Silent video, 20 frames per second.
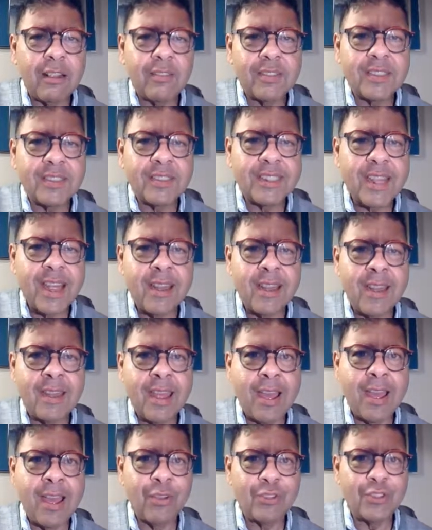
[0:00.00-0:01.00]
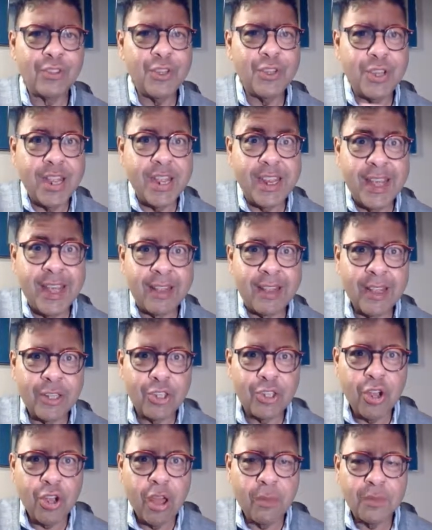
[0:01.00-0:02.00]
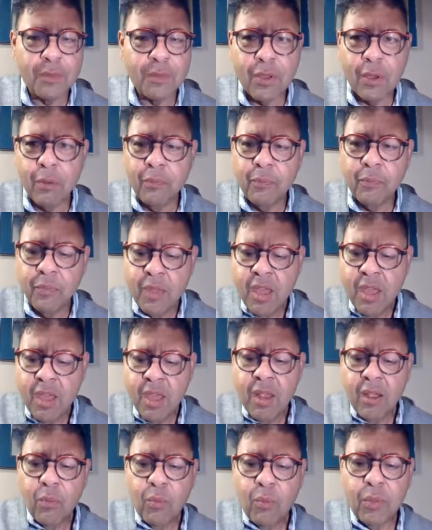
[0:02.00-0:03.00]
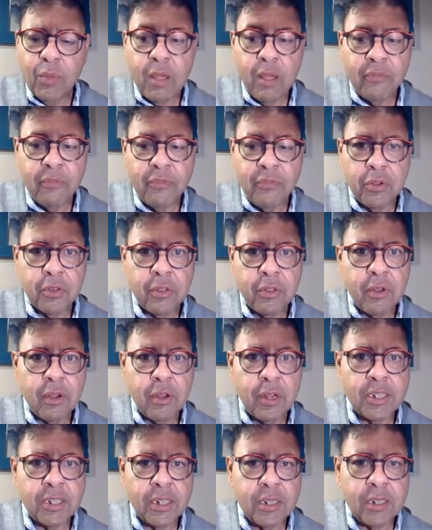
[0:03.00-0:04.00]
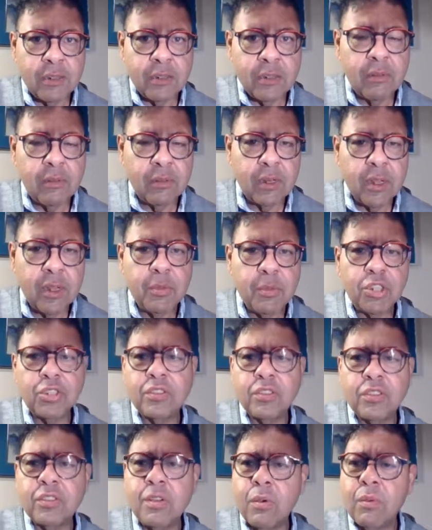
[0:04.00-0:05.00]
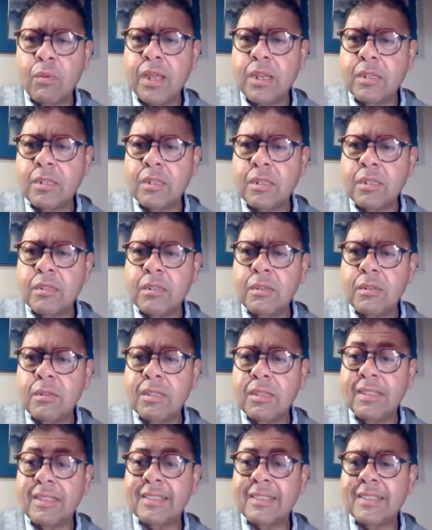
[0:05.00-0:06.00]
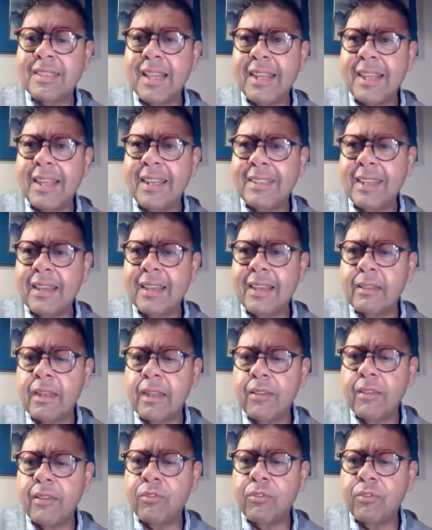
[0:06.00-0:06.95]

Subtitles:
stand out so you can get that job. So without further ado, let me just go into this slide deck that I've